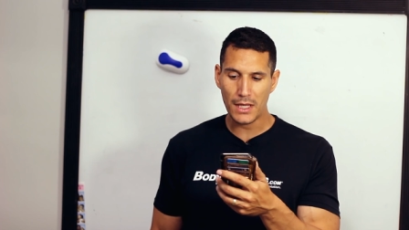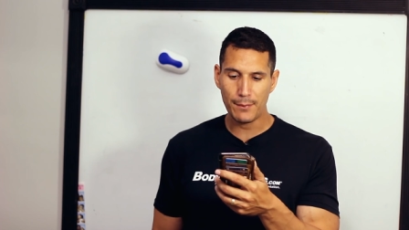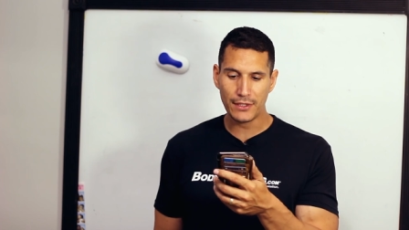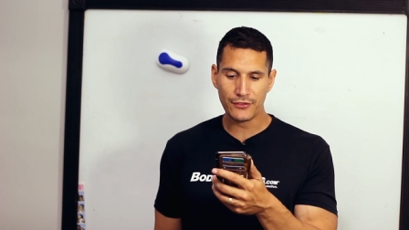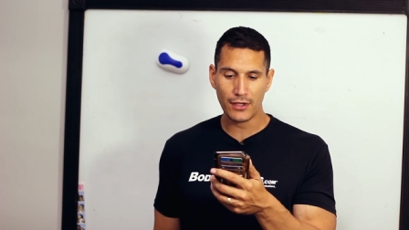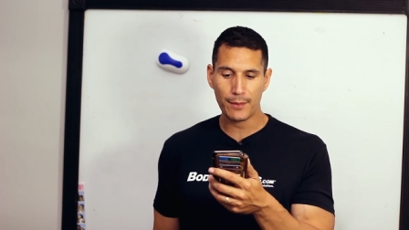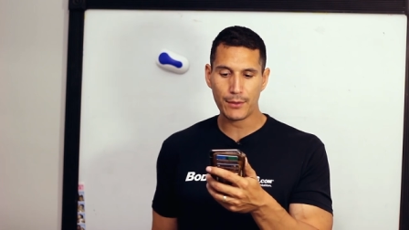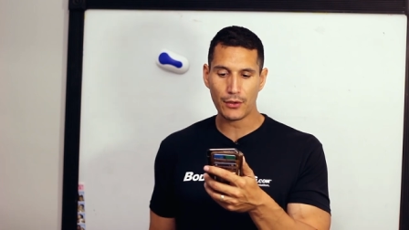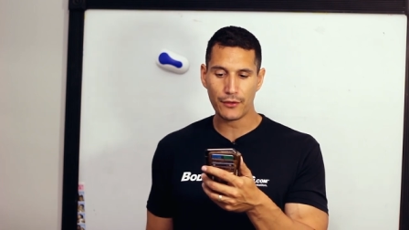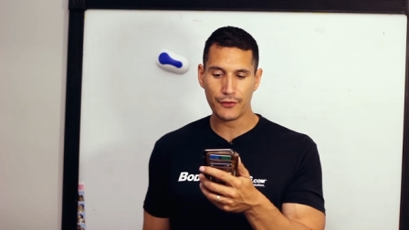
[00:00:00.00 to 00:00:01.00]
I make sure I'm
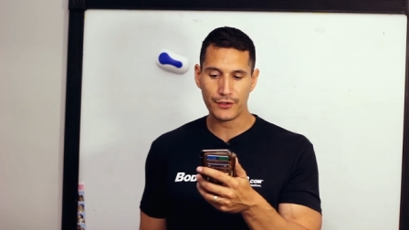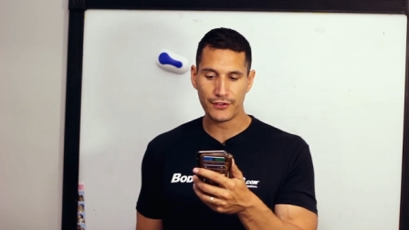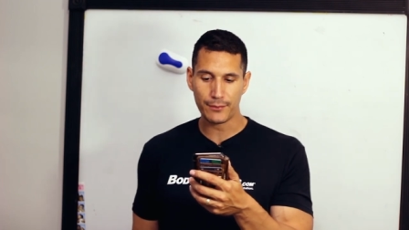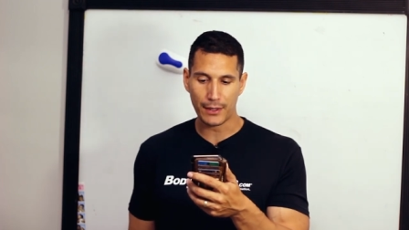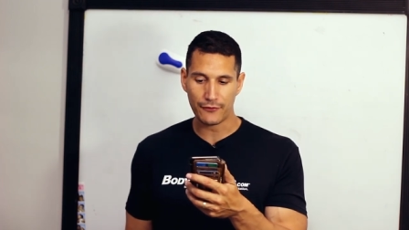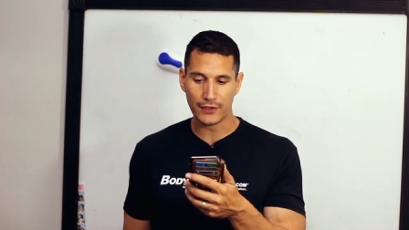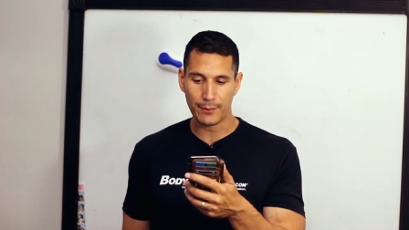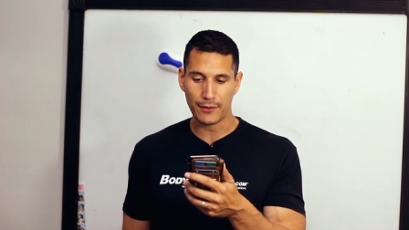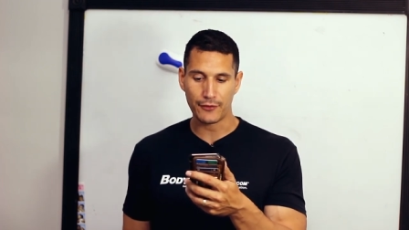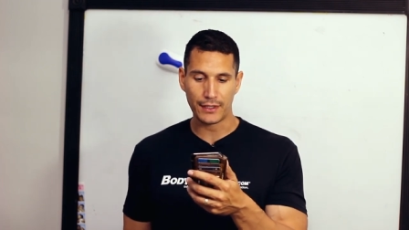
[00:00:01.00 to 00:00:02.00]
coding for a decent amount of
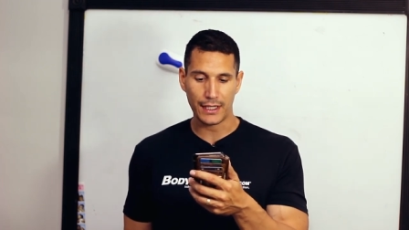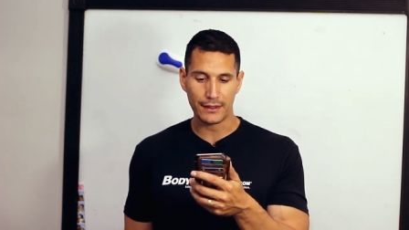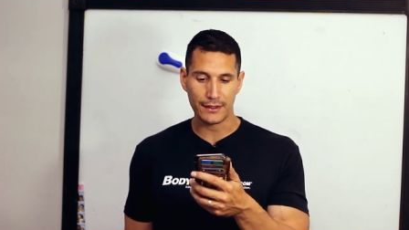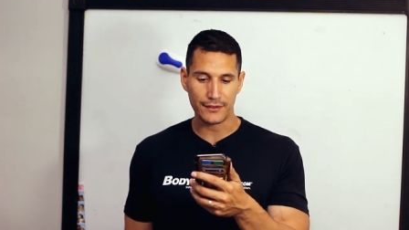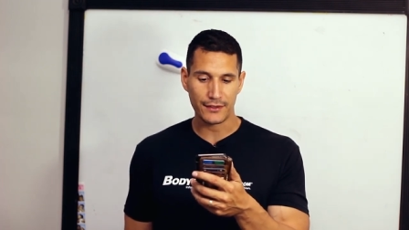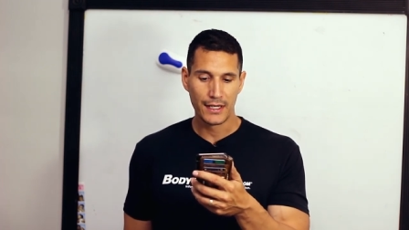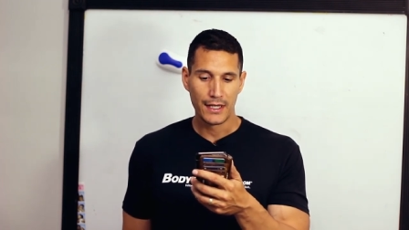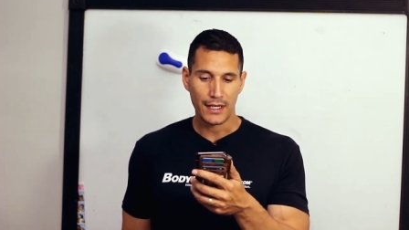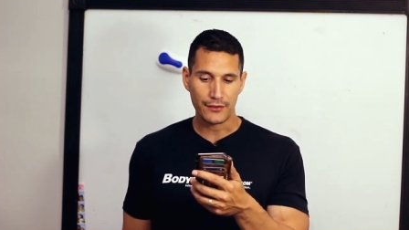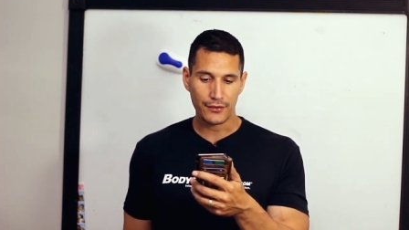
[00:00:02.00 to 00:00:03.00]
time every day at least,
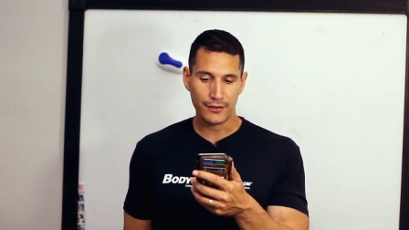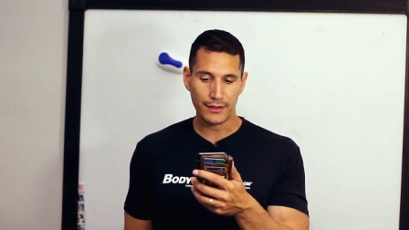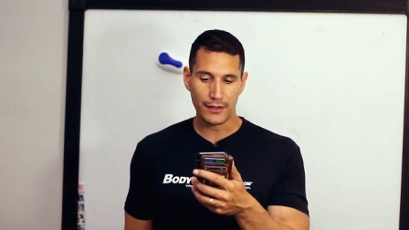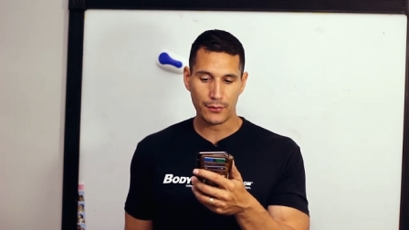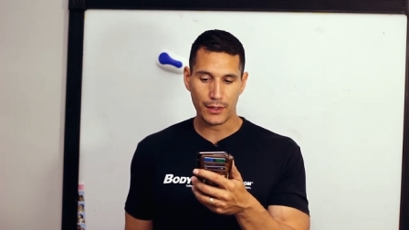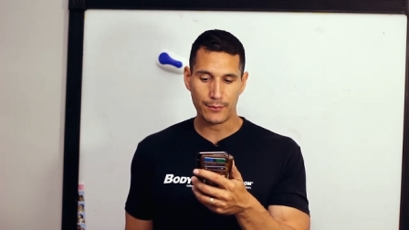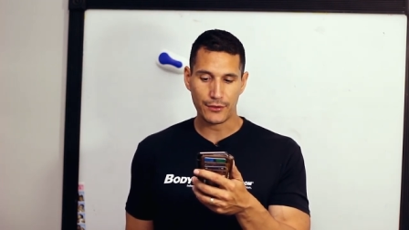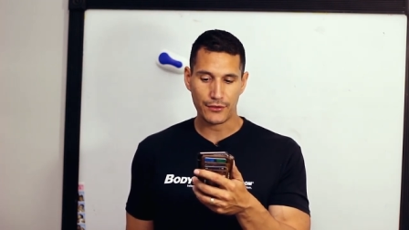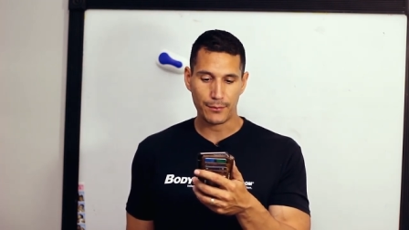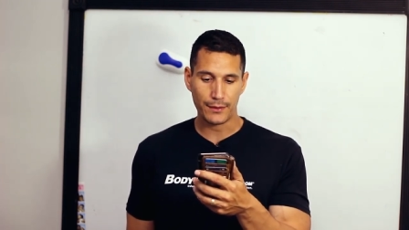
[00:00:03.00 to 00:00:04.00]
excluding days when I'm
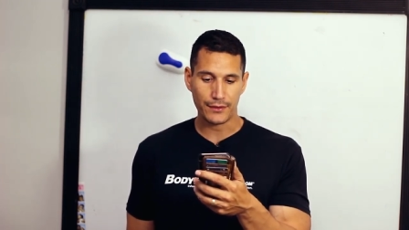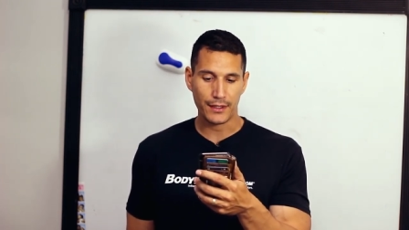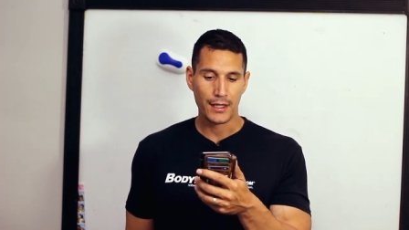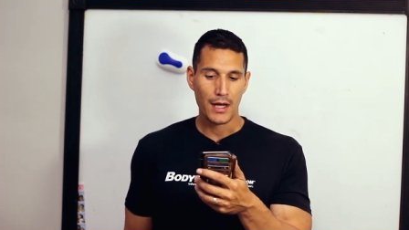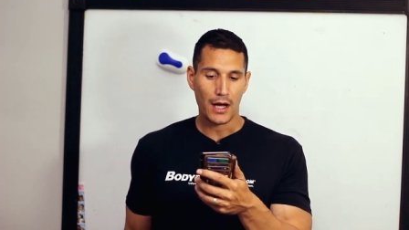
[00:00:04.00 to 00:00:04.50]
just too busy.